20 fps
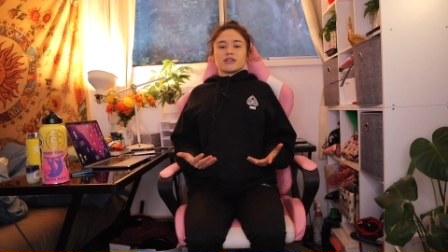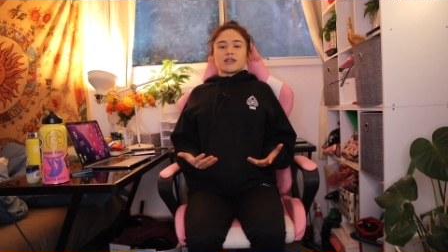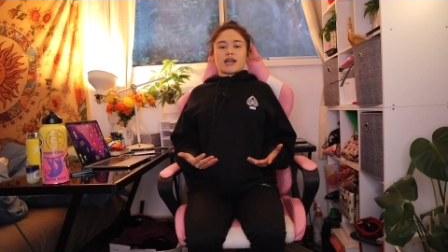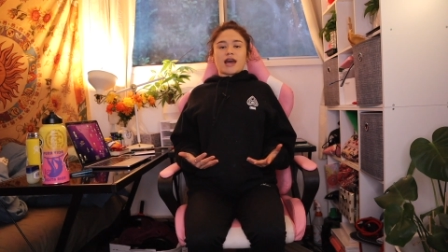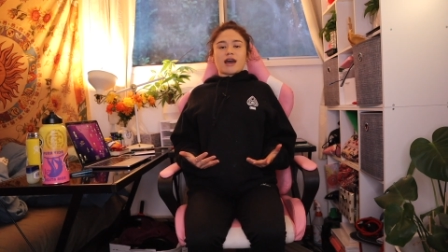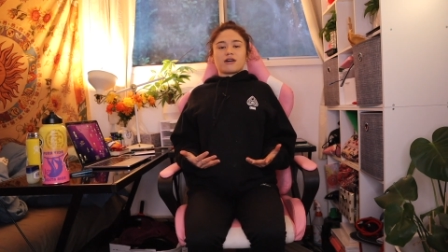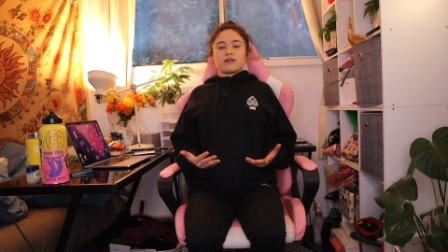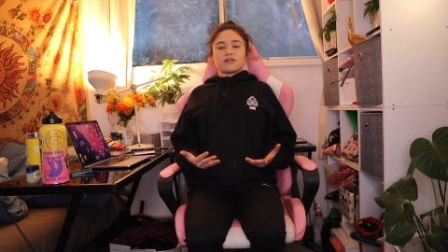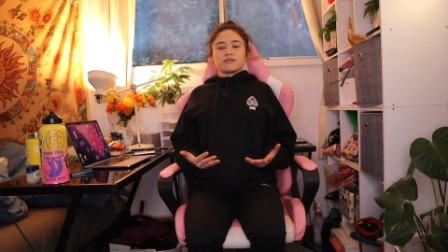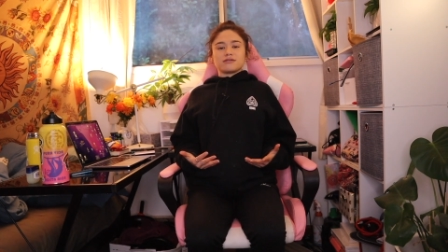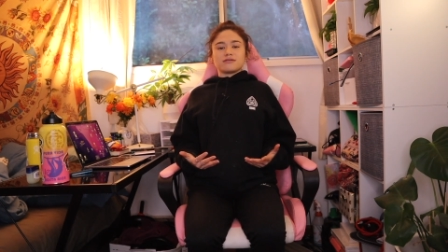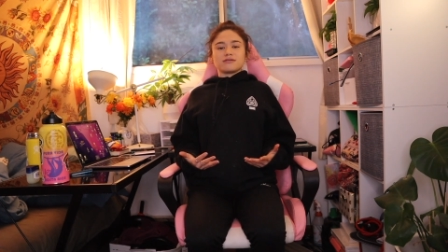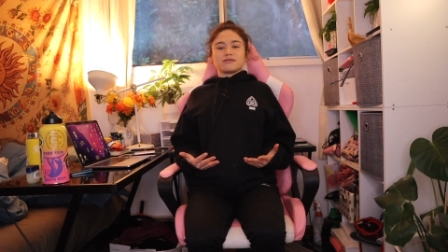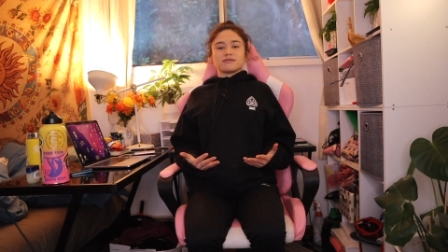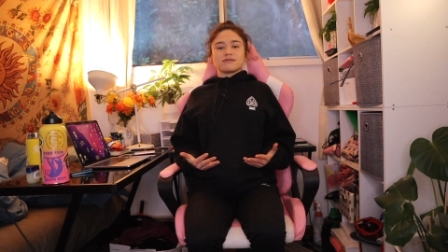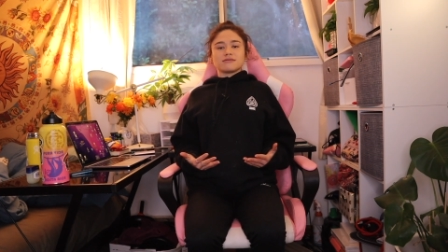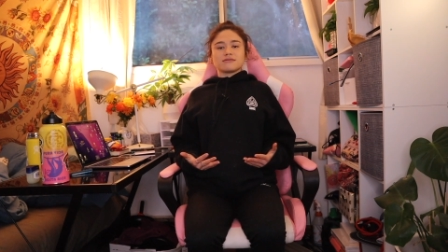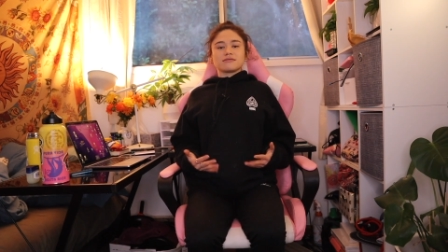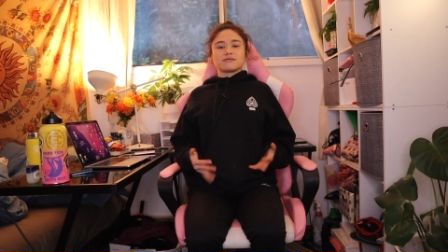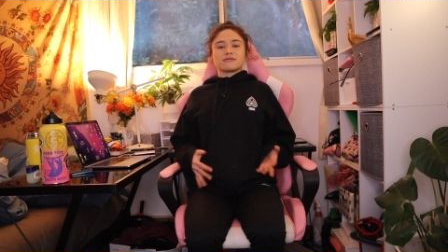now.
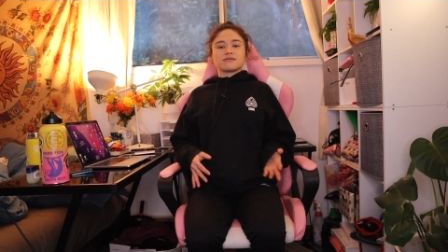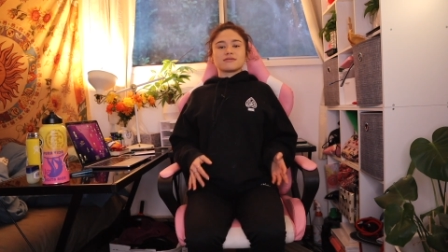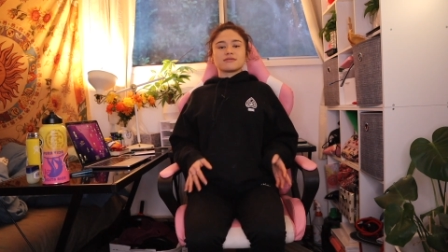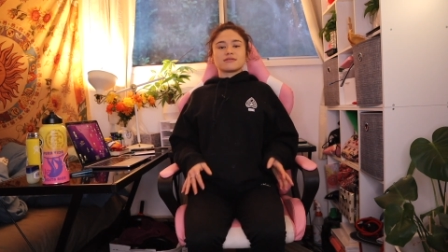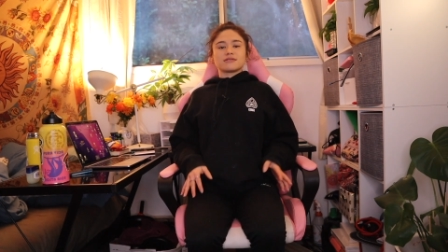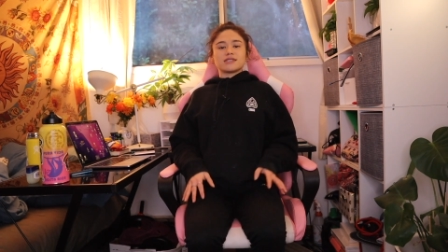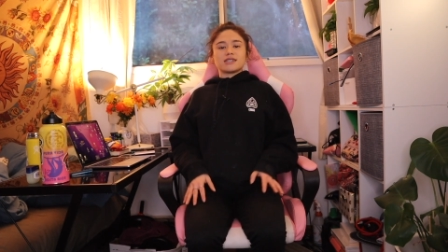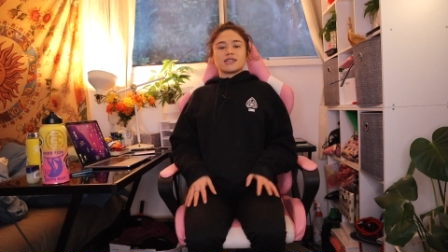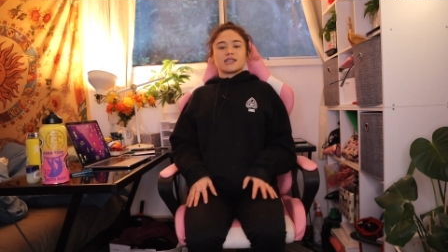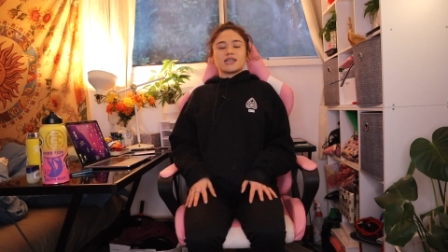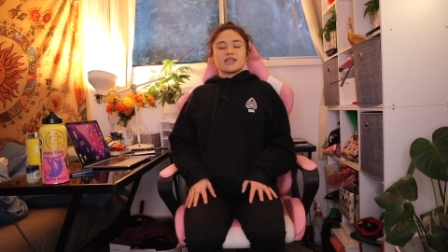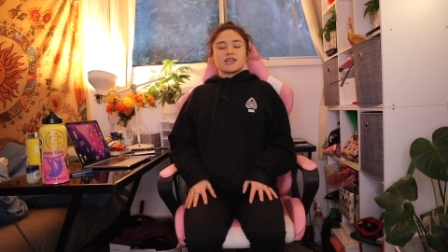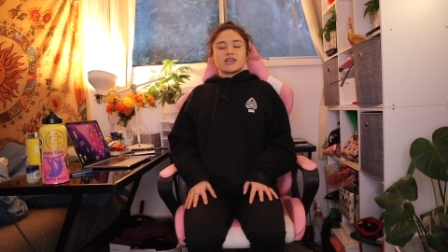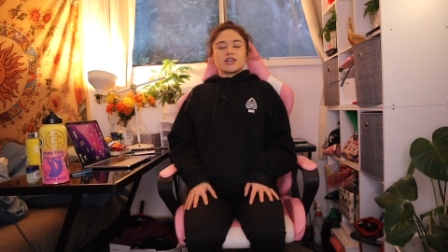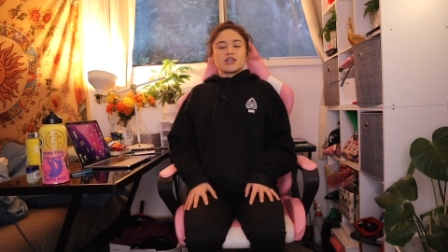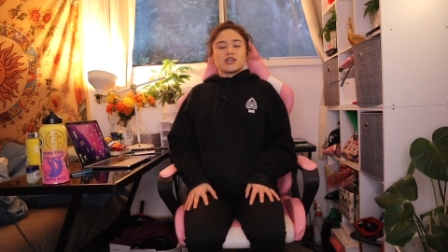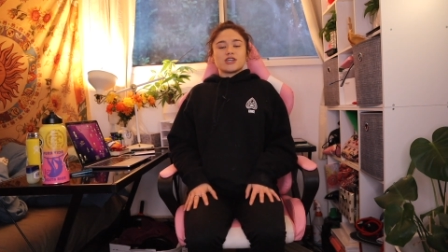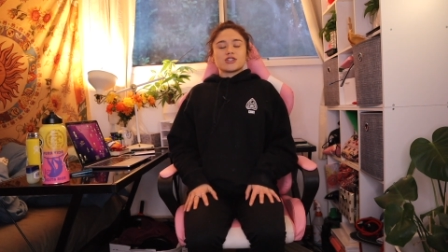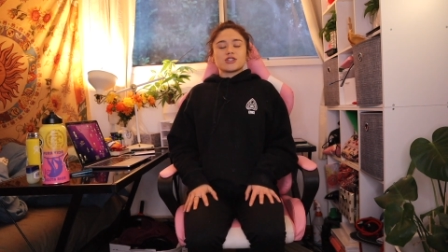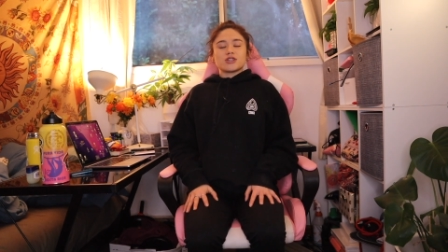
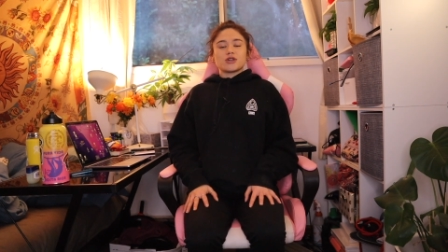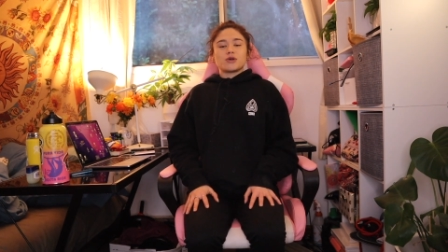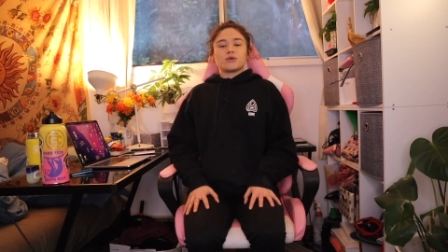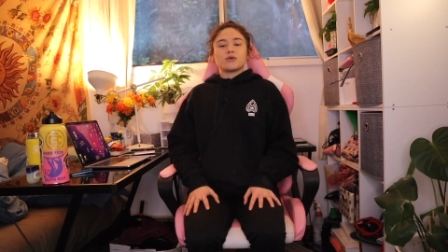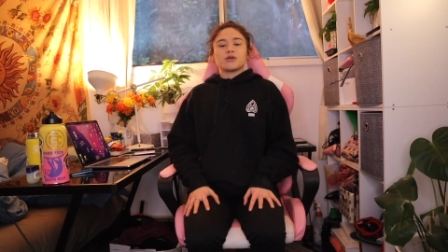So